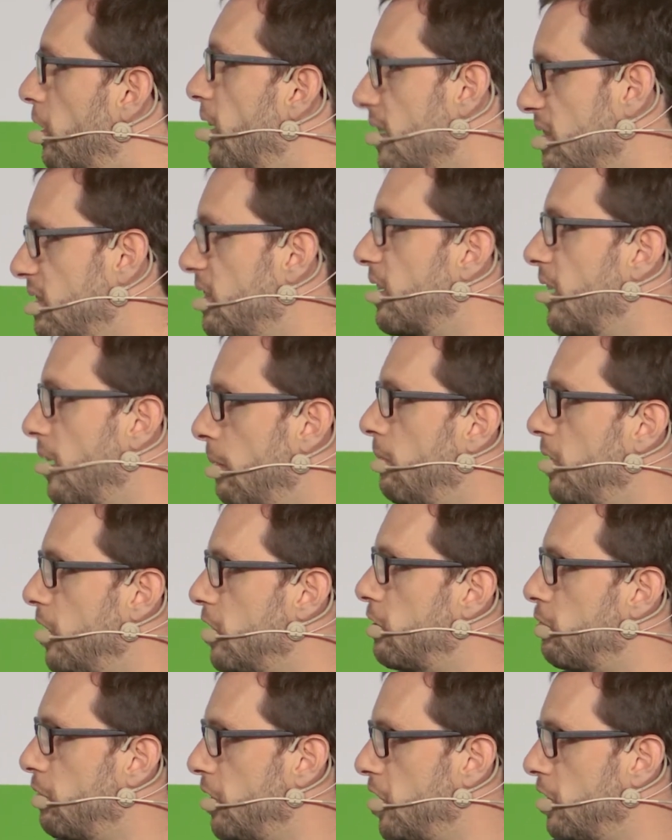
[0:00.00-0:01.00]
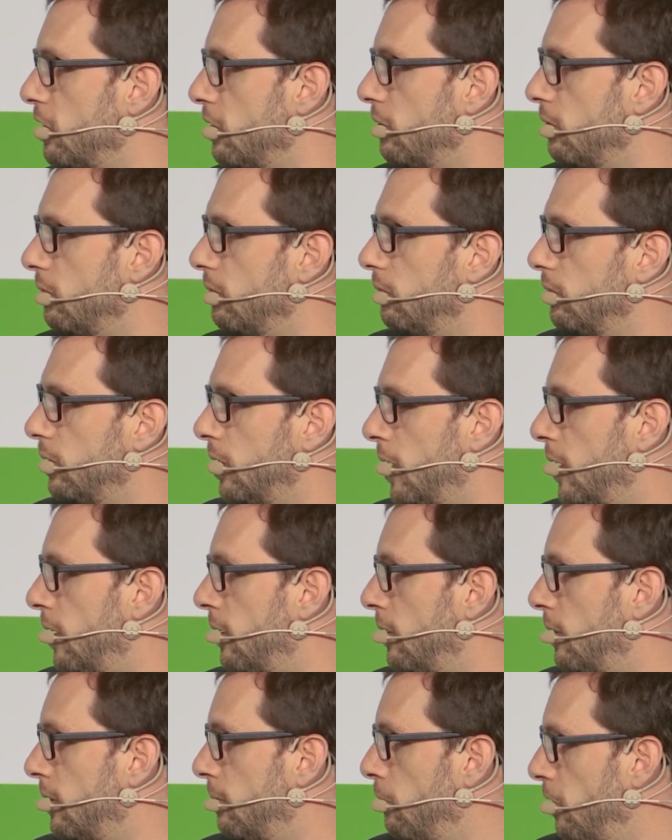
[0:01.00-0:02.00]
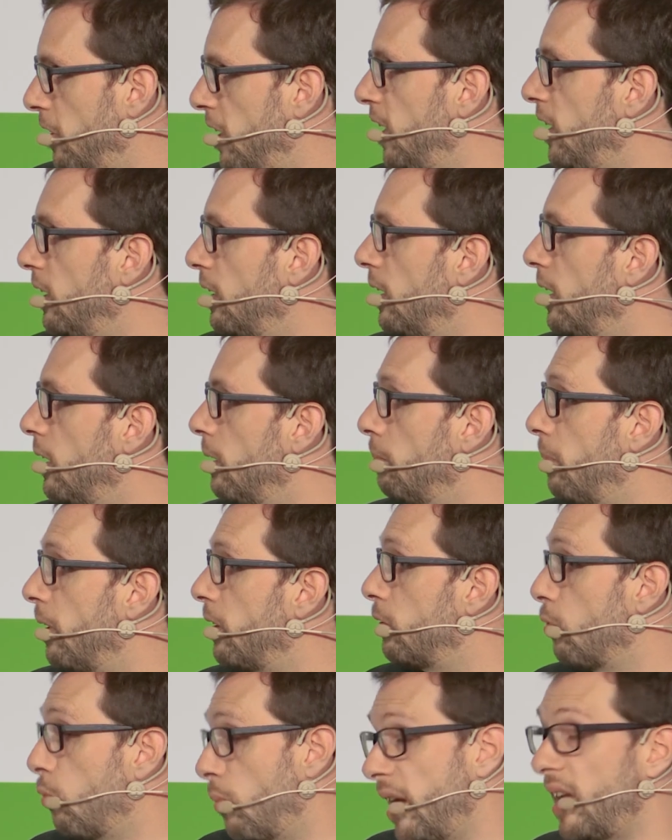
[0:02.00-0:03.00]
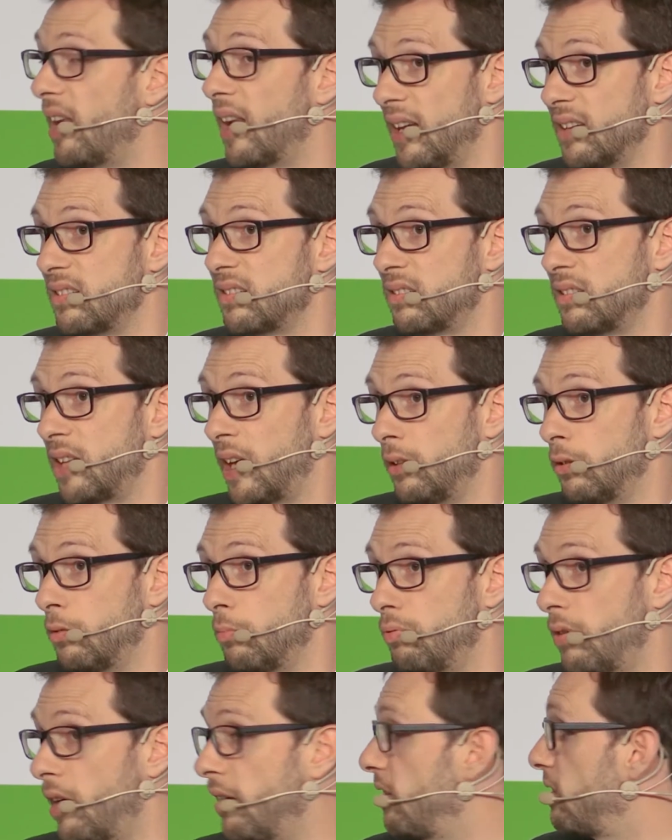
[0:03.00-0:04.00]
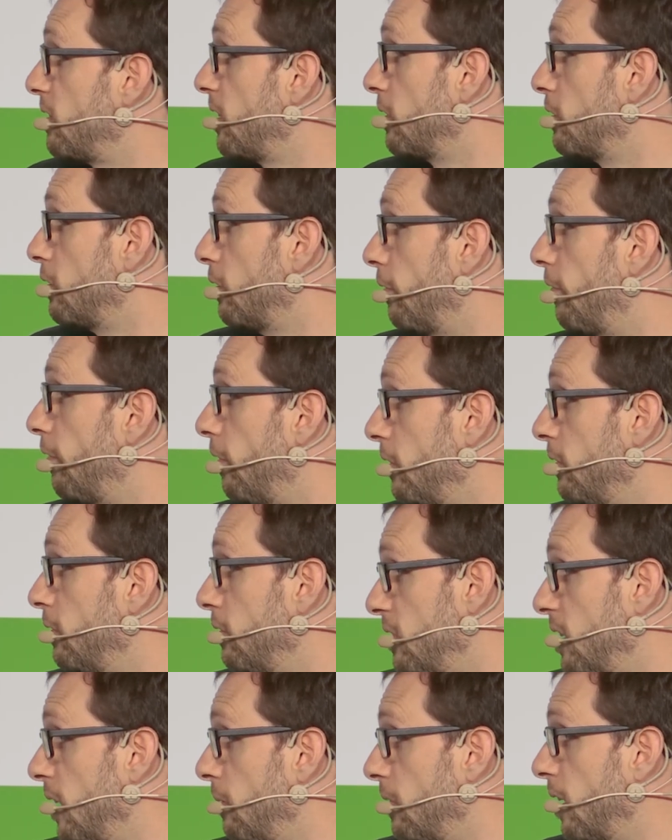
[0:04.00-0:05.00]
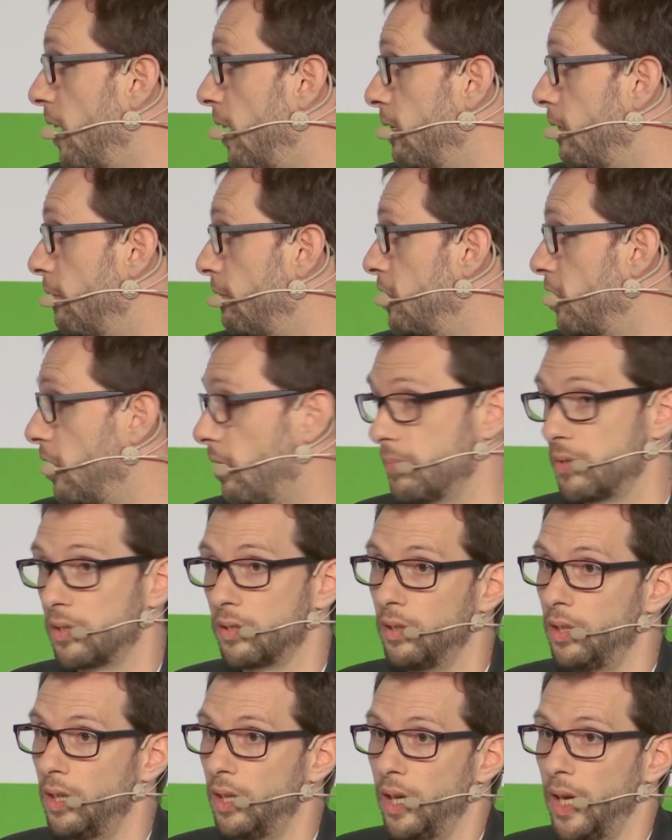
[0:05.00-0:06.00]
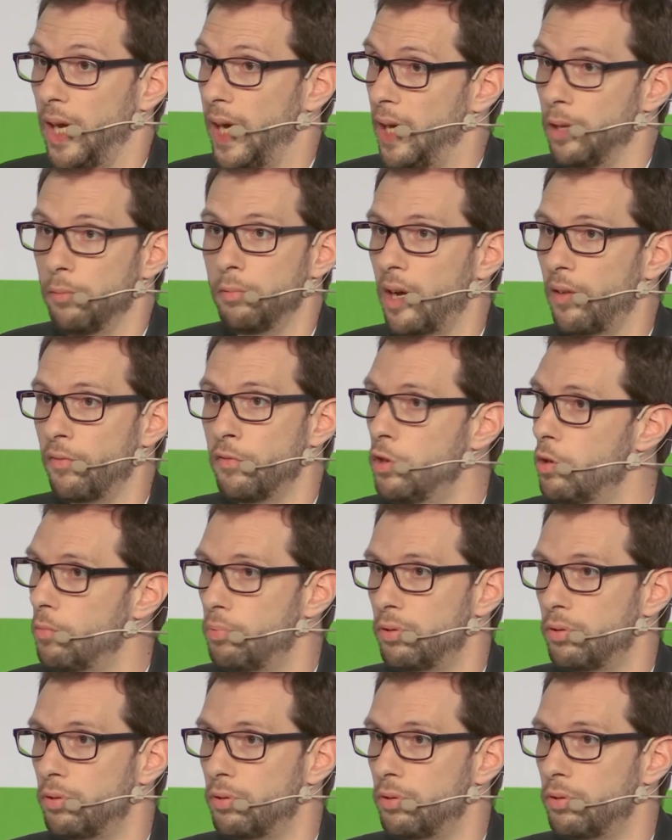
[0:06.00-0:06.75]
the classic administration money, but way less than the private sector for the same kind of jobs. Mm-hmm. And we have no